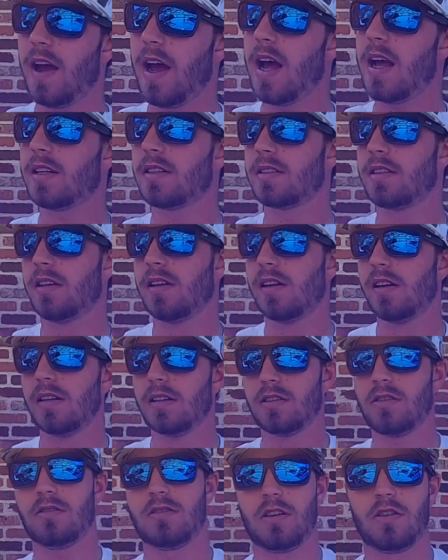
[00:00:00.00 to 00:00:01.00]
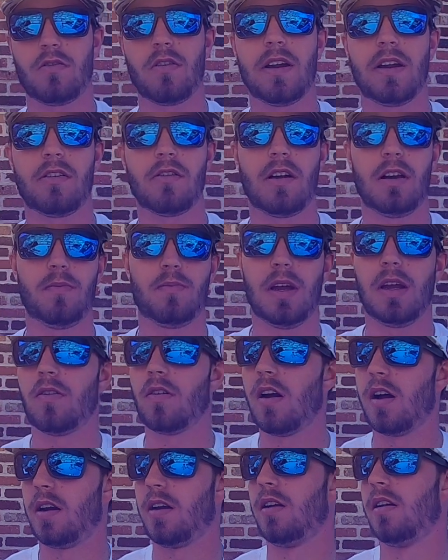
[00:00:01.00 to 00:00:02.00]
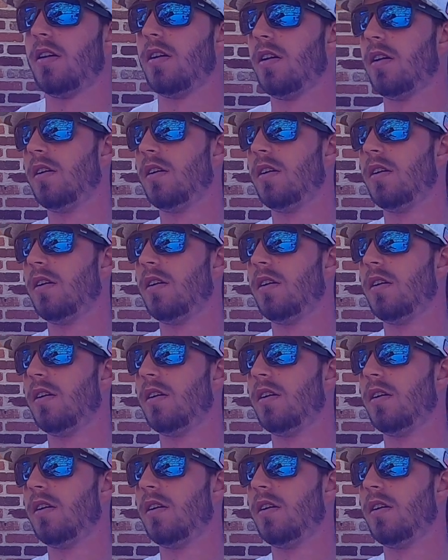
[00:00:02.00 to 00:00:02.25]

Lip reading: fast. So it's a great crankbait rod.